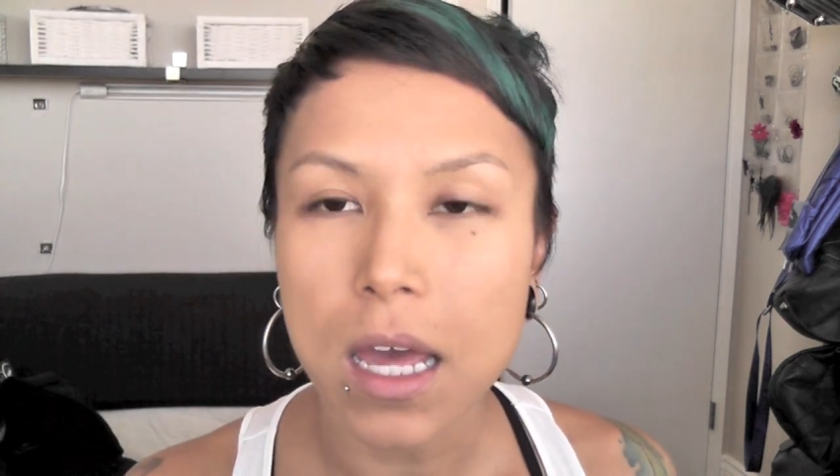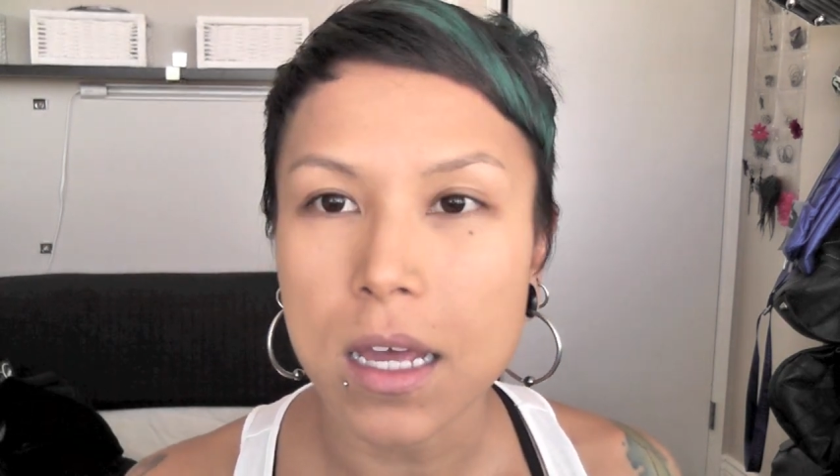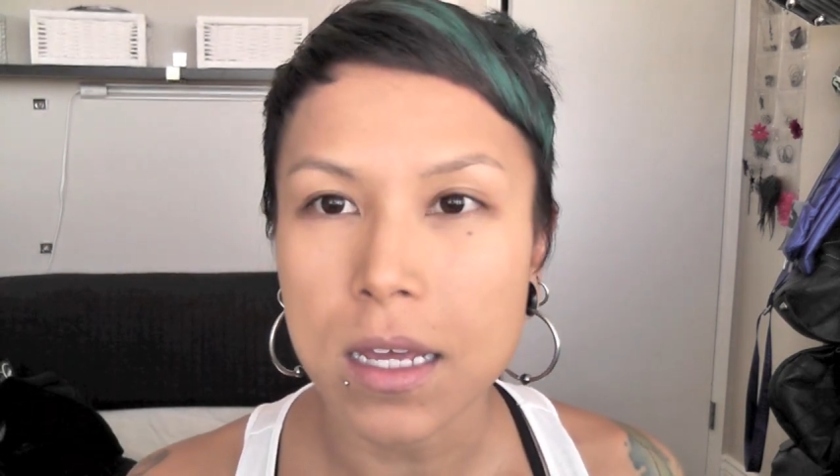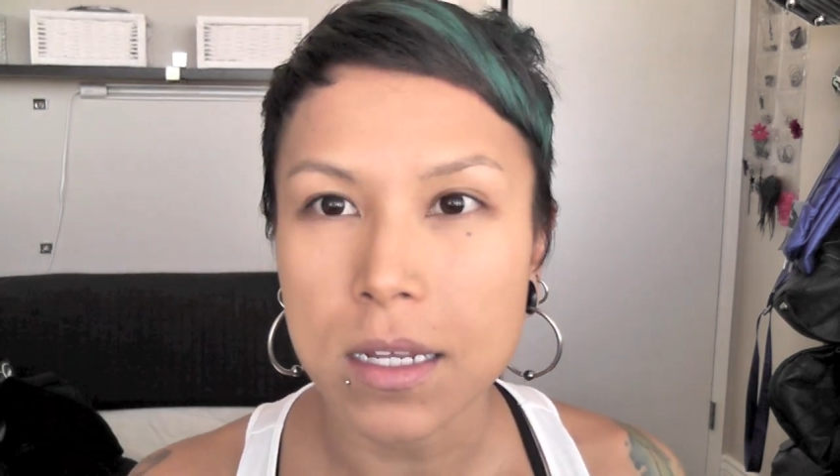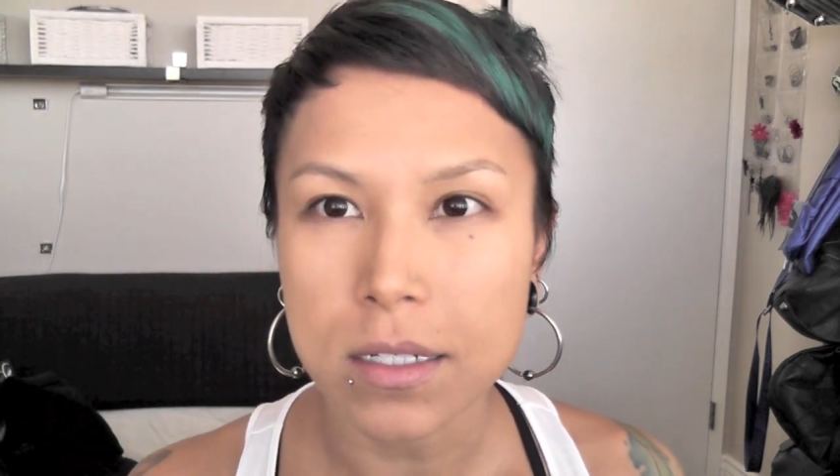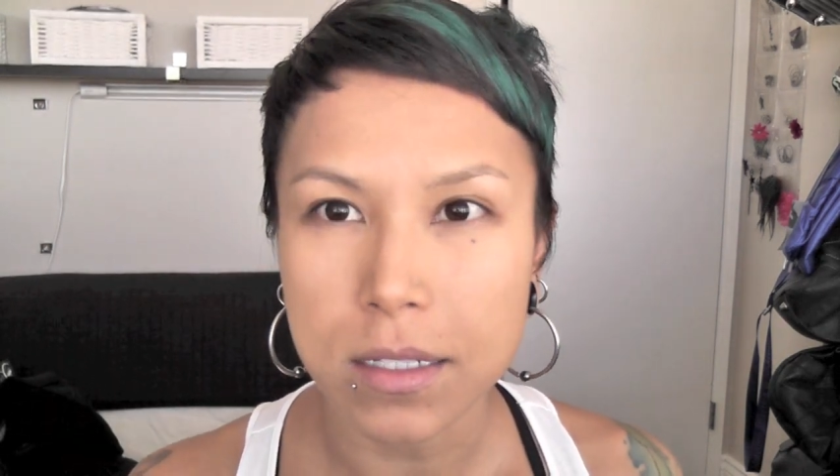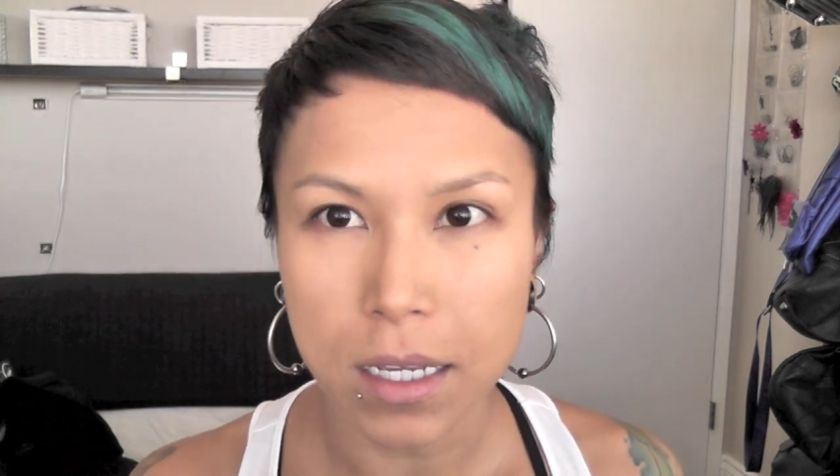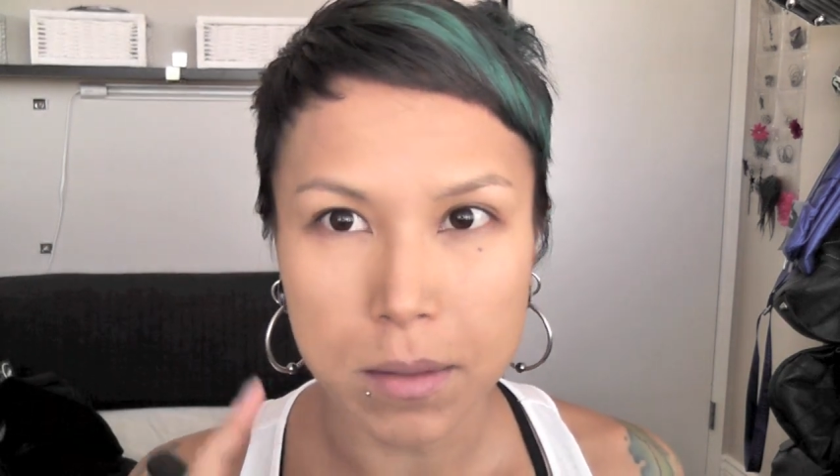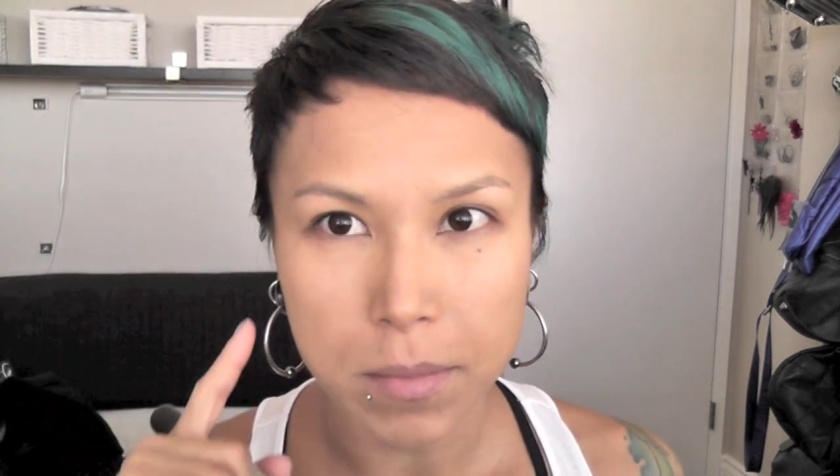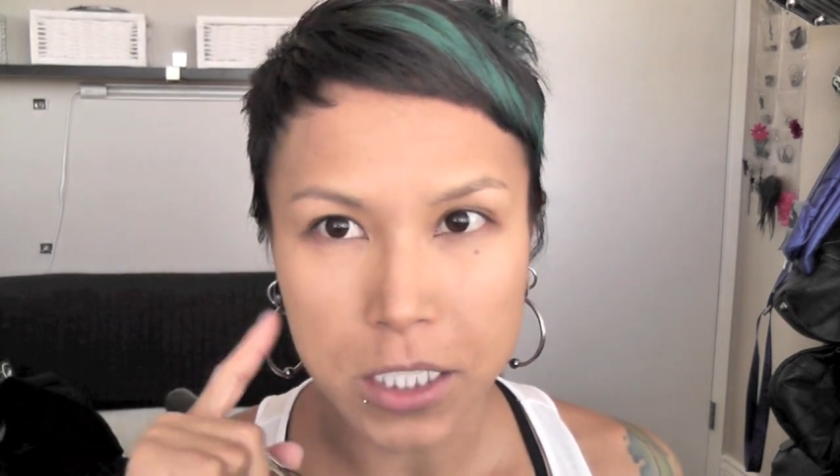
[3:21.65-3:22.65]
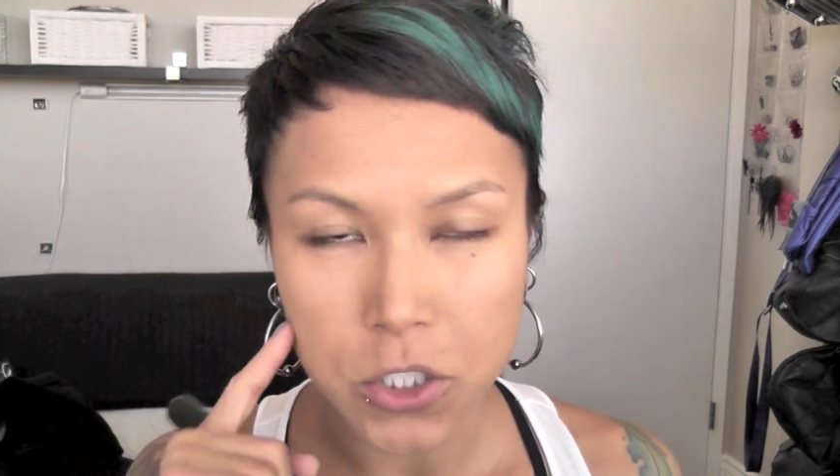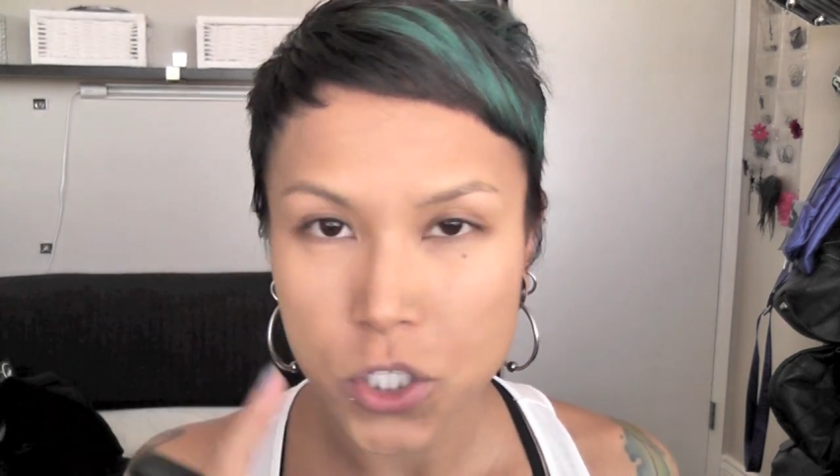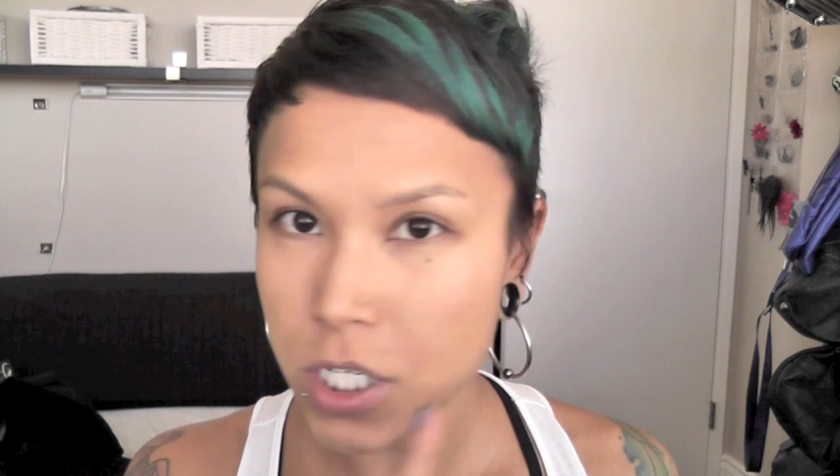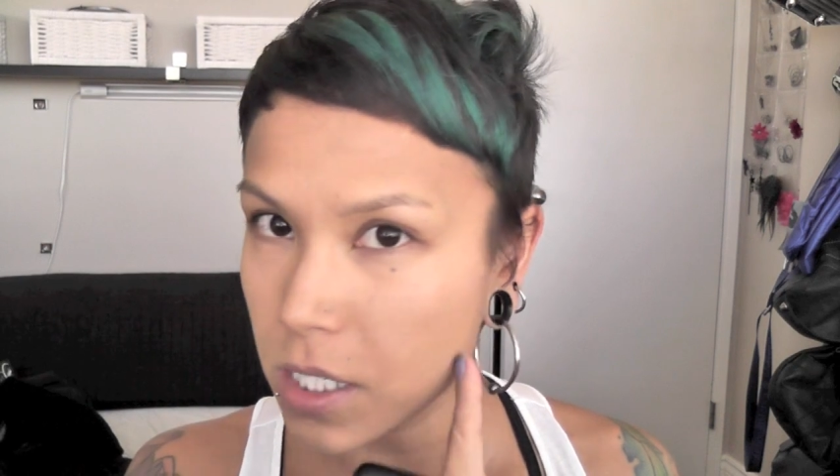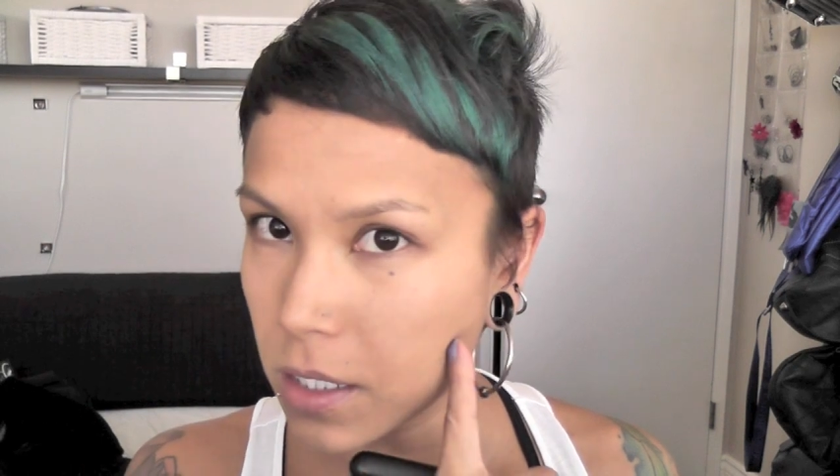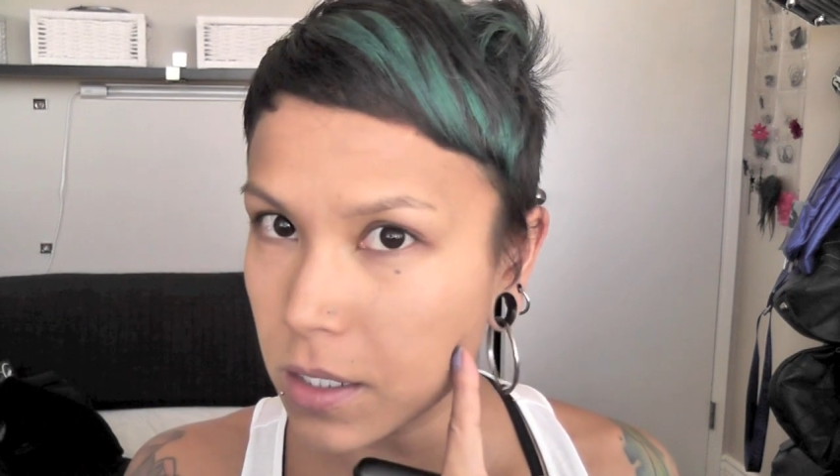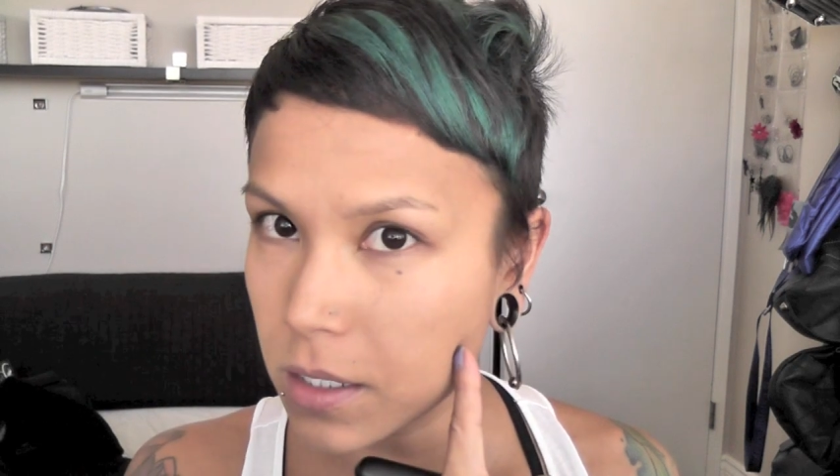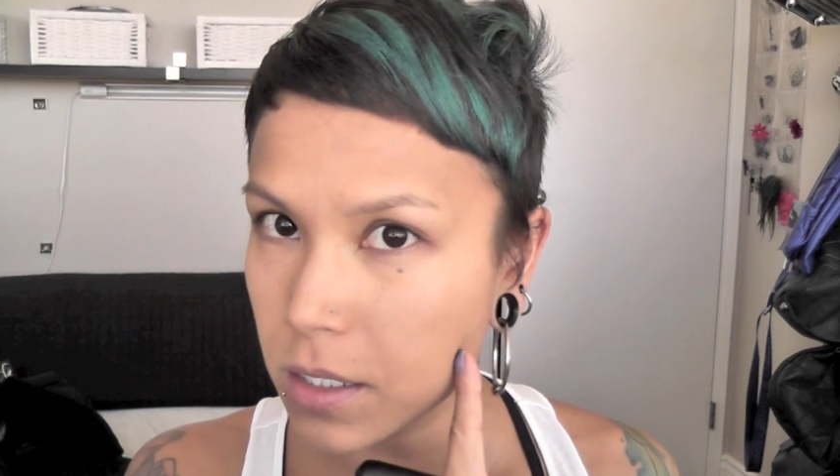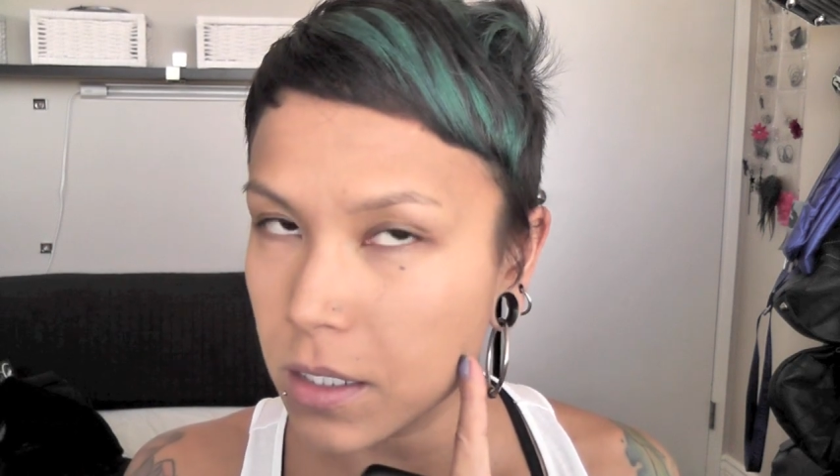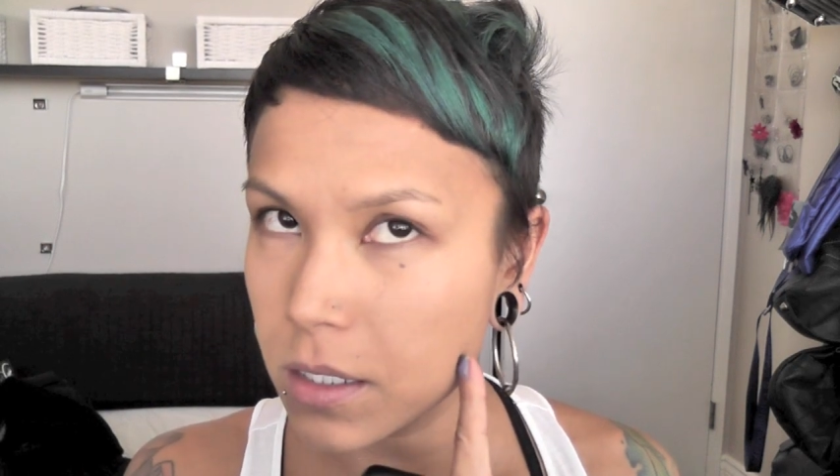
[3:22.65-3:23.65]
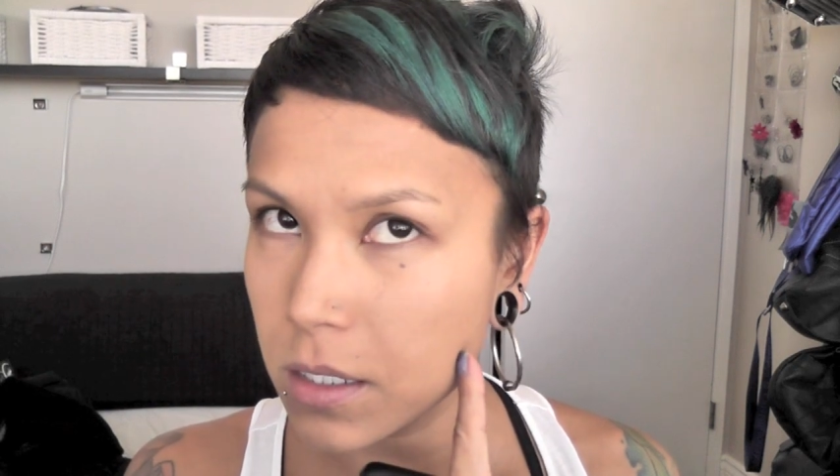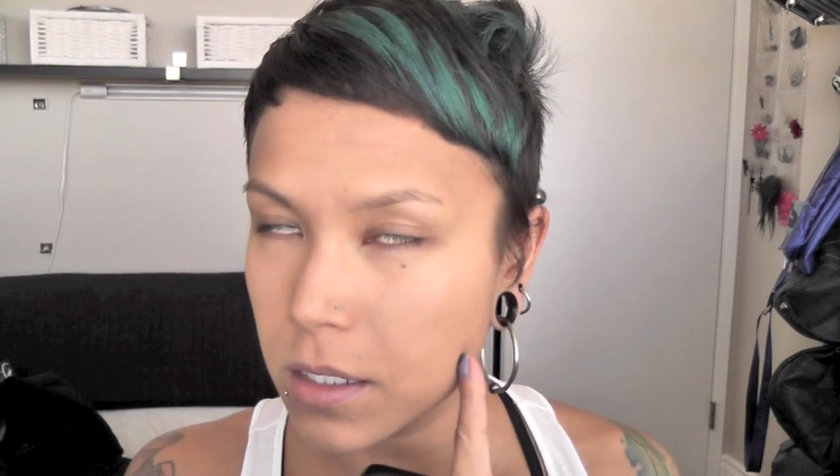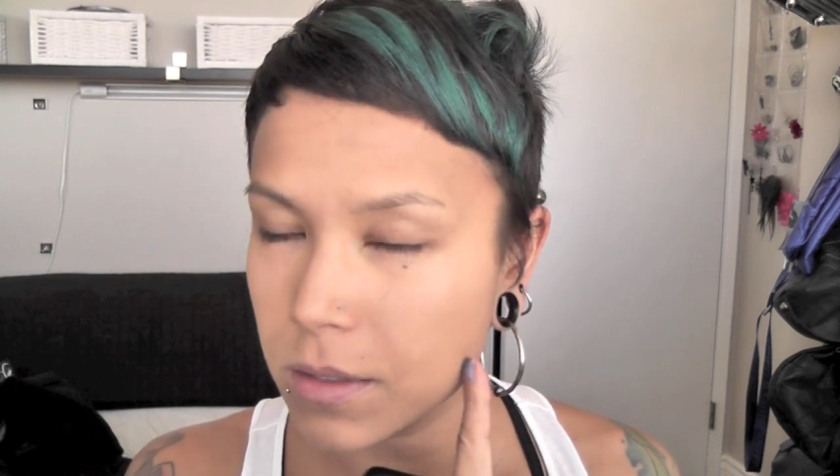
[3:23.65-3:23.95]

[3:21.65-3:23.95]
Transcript: and then my chin,